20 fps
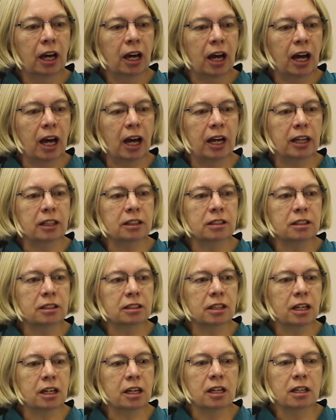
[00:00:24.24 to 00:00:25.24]
And
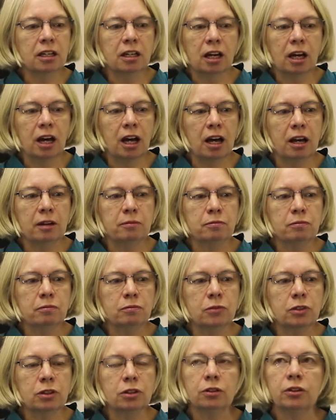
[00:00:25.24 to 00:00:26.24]
today I'm
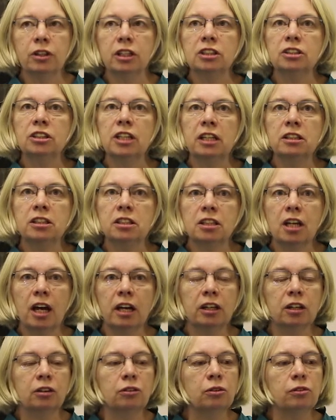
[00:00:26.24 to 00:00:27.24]
doing Z
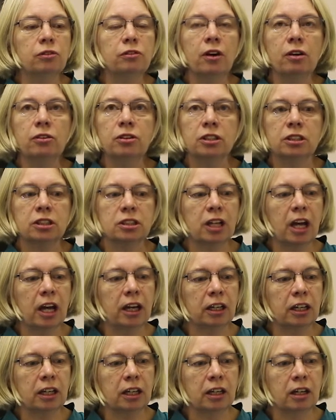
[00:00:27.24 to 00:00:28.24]
stacking or focus
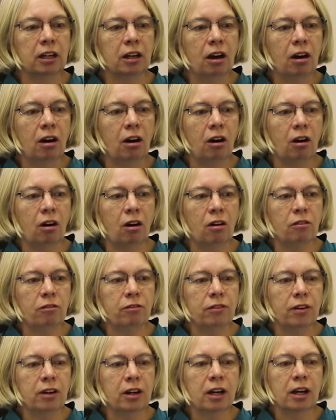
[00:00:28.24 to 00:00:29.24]
stacking
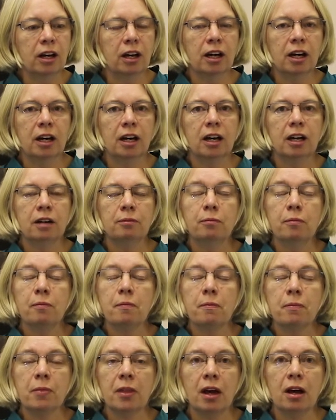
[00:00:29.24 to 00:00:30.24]
of
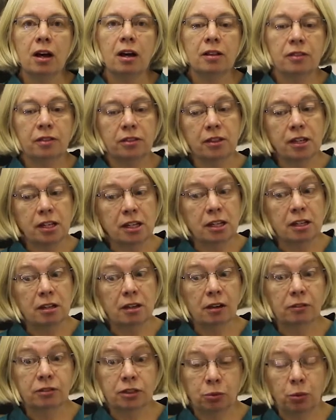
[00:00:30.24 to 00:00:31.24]
the
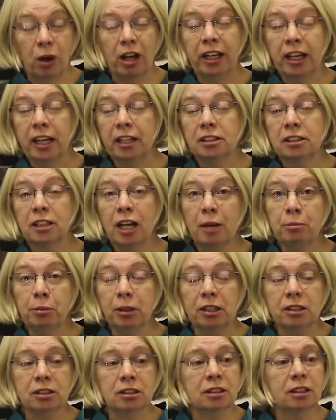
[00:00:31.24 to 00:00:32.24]
Swinegate
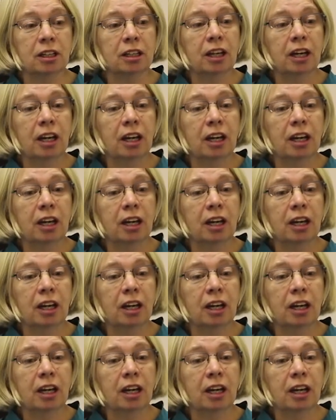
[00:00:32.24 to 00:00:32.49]
tablets.